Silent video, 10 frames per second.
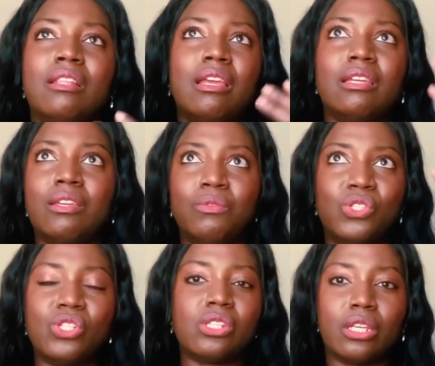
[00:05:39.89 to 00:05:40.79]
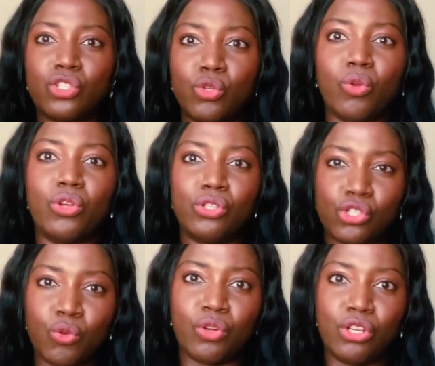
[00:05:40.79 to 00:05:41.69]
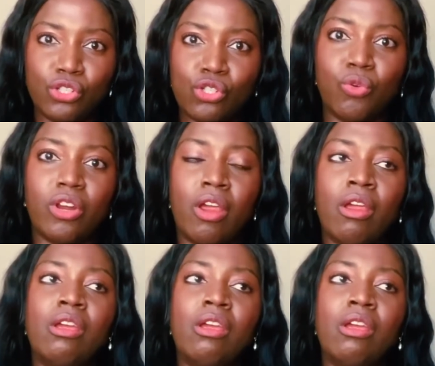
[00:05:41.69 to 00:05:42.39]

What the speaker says: like, it was just like shorter and shorter and shorter.